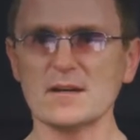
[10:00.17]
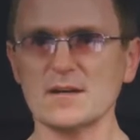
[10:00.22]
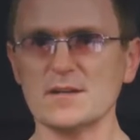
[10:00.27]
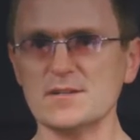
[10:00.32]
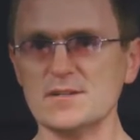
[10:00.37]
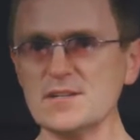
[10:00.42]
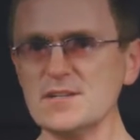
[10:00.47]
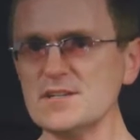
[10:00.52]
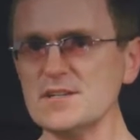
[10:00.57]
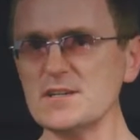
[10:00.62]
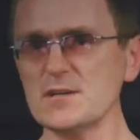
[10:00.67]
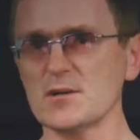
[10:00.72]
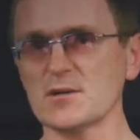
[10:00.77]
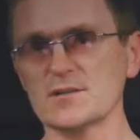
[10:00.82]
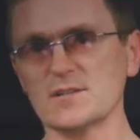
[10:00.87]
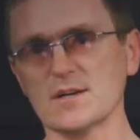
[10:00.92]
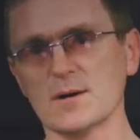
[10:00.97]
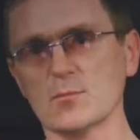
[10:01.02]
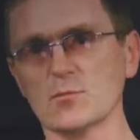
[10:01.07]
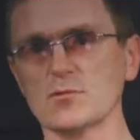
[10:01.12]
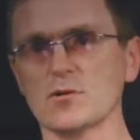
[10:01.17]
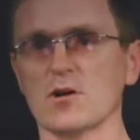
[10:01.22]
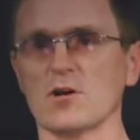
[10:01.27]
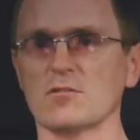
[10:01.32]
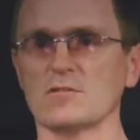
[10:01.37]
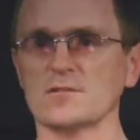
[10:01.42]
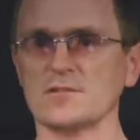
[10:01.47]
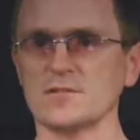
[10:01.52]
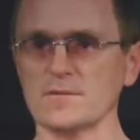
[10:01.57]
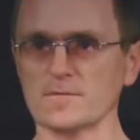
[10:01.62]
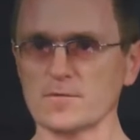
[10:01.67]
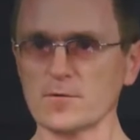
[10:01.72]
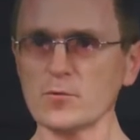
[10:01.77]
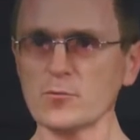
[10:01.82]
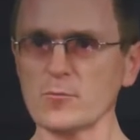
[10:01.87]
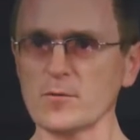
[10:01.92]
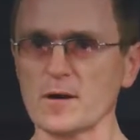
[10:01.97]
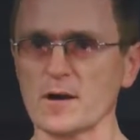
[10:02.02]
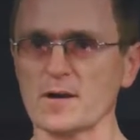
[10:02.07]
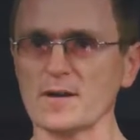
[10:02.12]
DDWRT
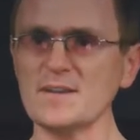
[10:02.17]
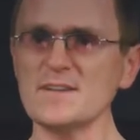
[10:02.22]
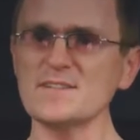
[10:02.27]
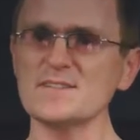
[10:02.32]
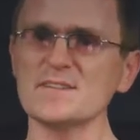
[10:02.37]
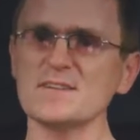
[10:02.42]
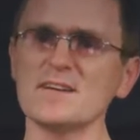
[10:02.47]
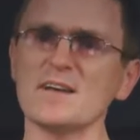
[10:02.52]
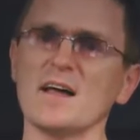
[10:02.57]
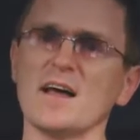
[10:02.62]
firmware is a